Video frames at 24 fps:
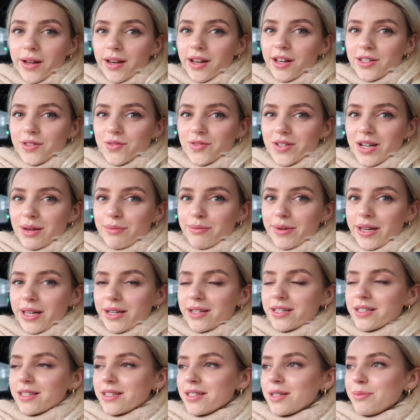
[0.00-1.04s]
glass of
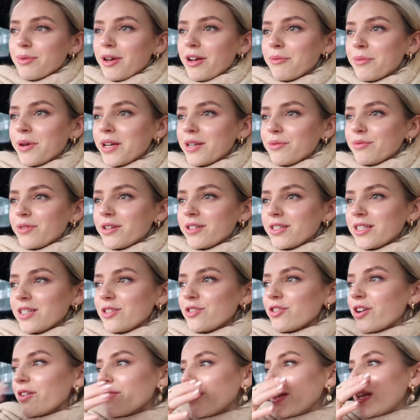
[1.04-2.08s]
champagne, just to bear in mind, whilst he's
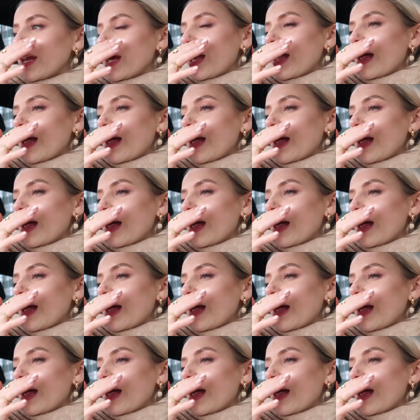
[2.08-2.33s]
driving.